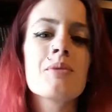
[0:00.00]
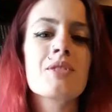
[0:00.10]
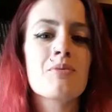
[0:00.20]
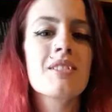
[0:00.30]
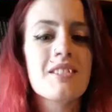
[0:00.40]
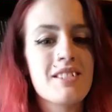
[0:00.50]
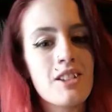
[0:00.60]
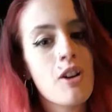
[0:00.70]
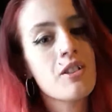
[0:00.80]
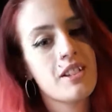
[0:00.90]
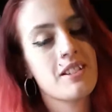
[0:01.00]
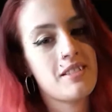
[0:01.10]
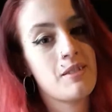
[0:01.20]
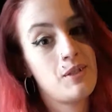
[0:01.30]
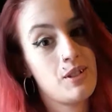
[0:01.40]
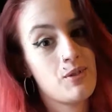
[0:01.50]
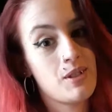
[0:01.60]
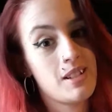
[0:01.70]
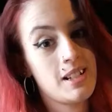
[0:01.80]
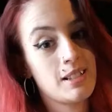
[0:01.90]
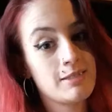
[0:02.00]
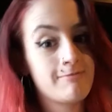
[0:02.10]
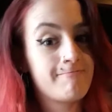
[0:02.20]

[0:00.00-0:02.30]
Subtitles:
which ones y'all think sound interesting,